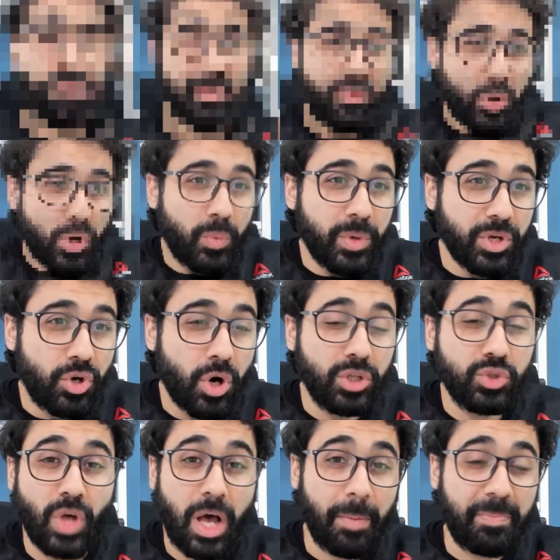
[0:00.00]
Before we go
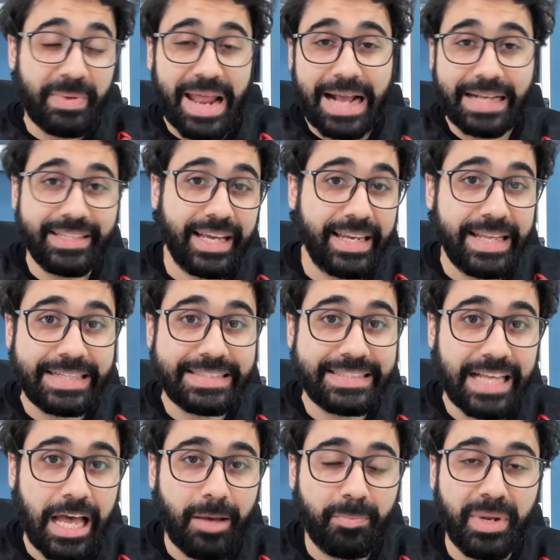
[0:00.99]
into a practical
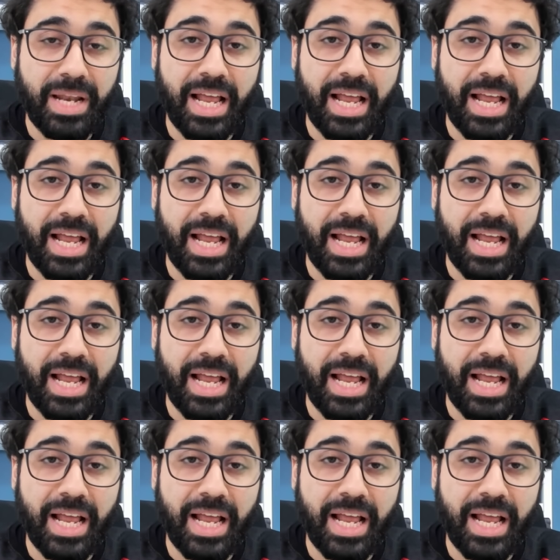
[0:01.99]
example